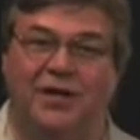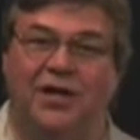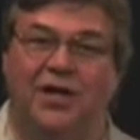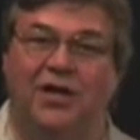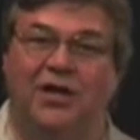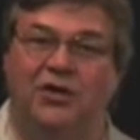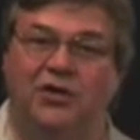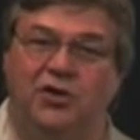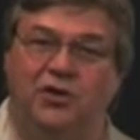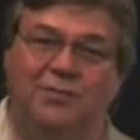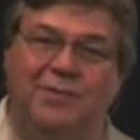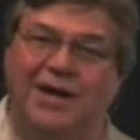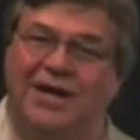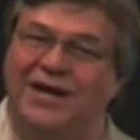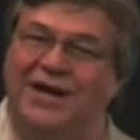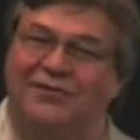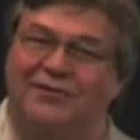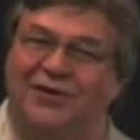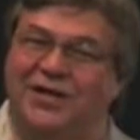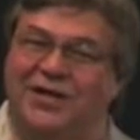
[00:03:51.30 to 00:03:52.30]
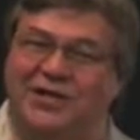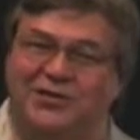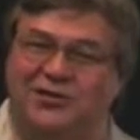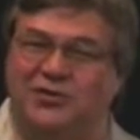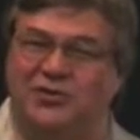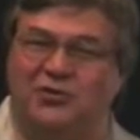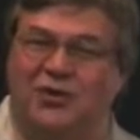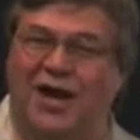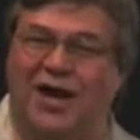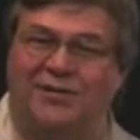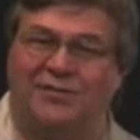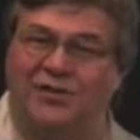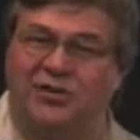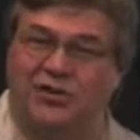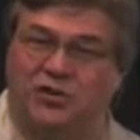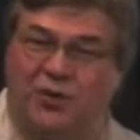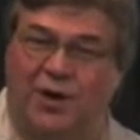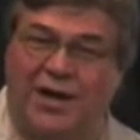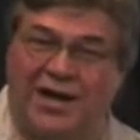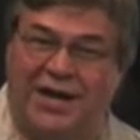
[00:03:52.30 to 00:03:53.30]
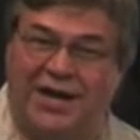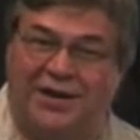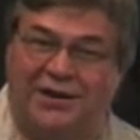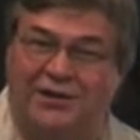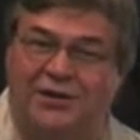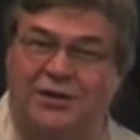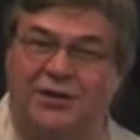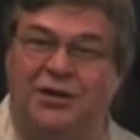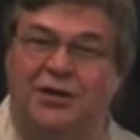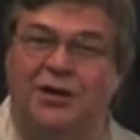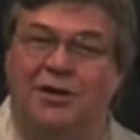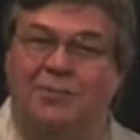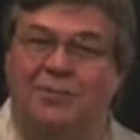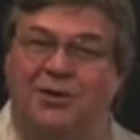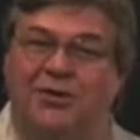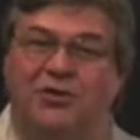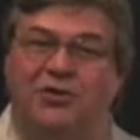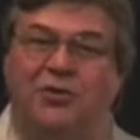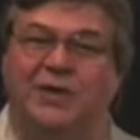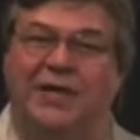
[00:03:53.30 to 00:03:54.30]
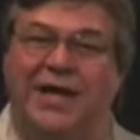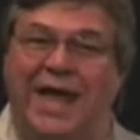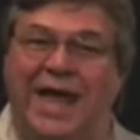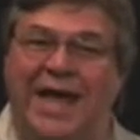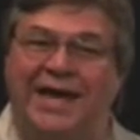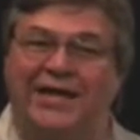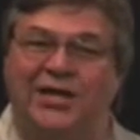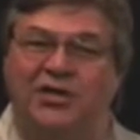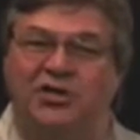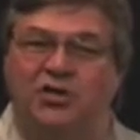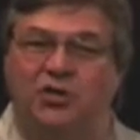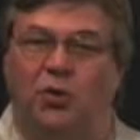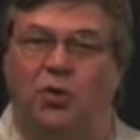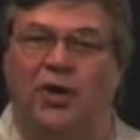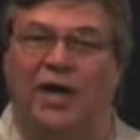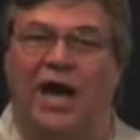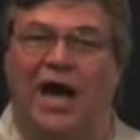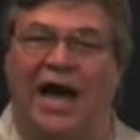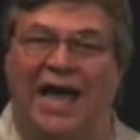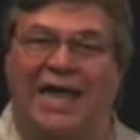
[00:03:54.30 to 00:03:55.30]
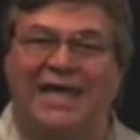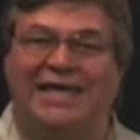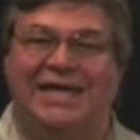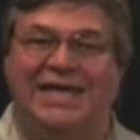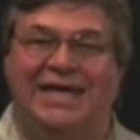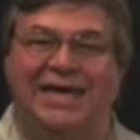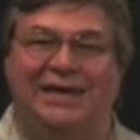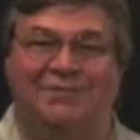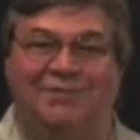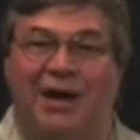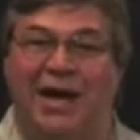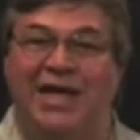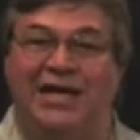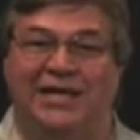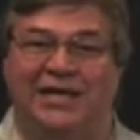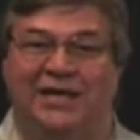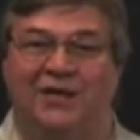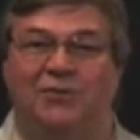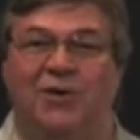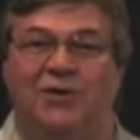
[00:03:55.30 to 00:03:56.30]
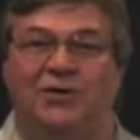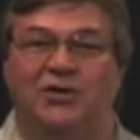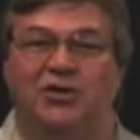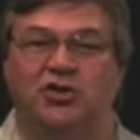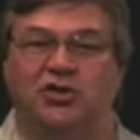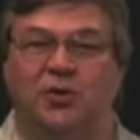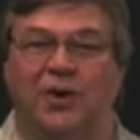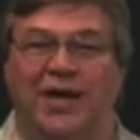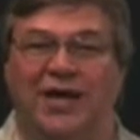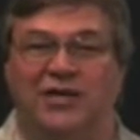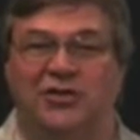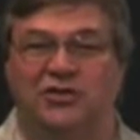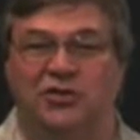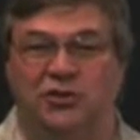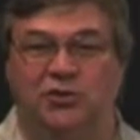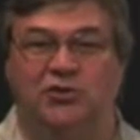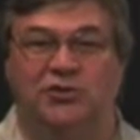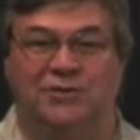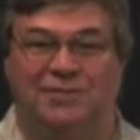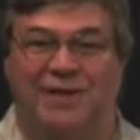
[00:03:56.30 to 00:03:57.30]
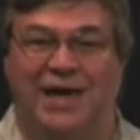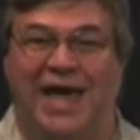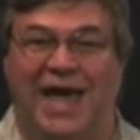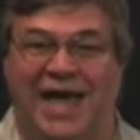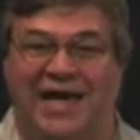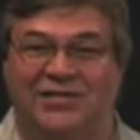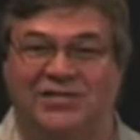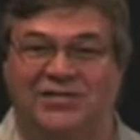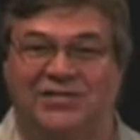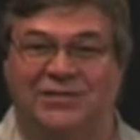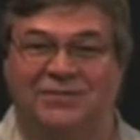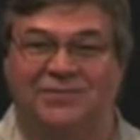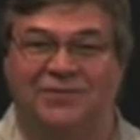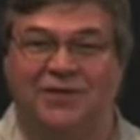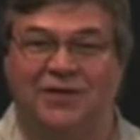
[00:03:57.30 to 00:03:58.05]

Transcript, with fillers: You may never get to drive a train, but you can enjoy hiking and biking where the trains used to pass.